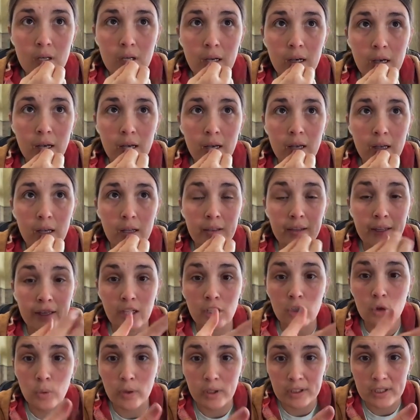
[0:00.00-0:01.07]

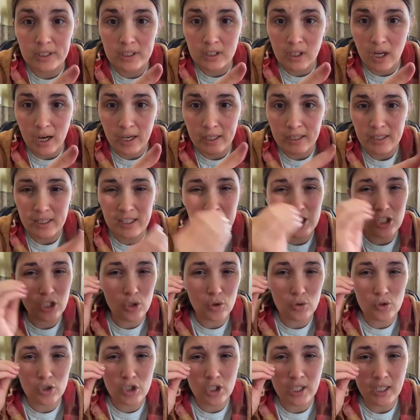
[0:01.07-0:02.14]
quilted cotton, it's
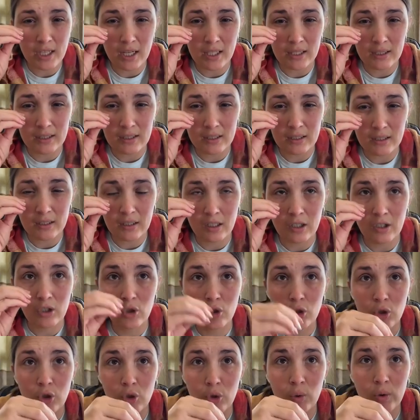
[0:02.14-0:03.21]
usually or
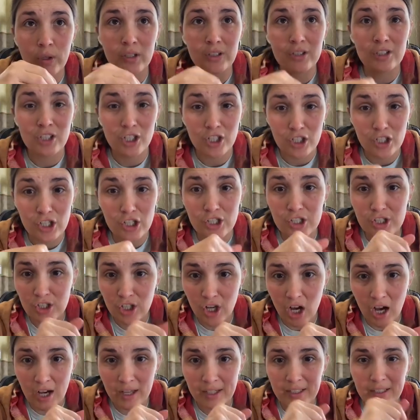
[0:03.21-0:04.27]
quilter's
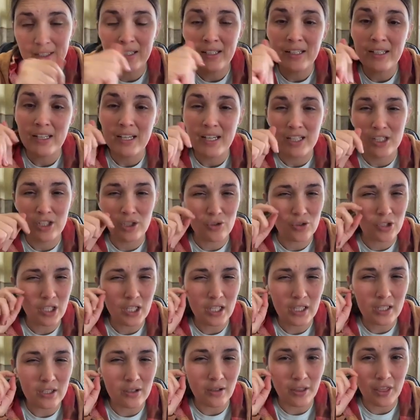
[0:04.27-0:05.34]
cotton, it's usually
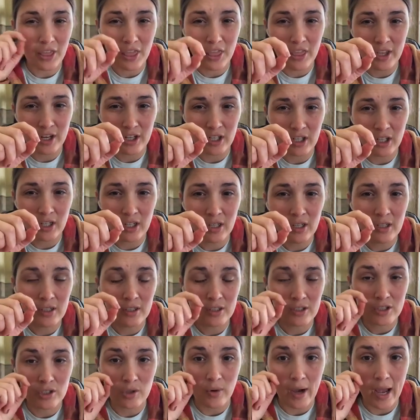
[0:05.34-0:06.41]
a little thinner.
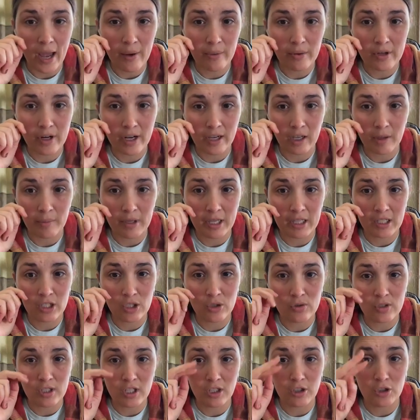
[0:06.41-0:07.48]
So I would recommend
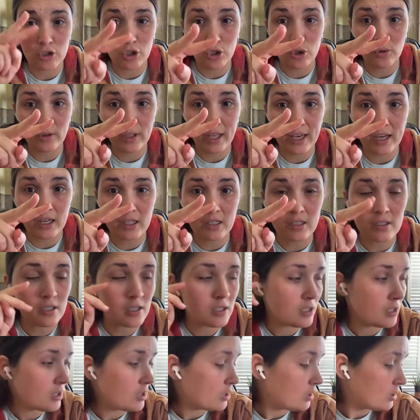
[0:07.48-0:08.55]
using 2
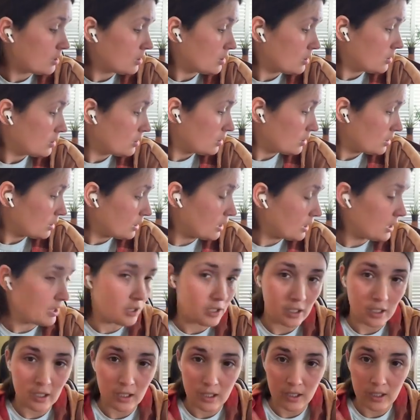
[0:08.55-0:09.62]
layers,
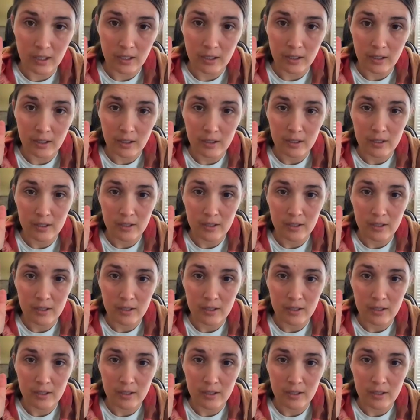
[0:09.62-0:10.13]
either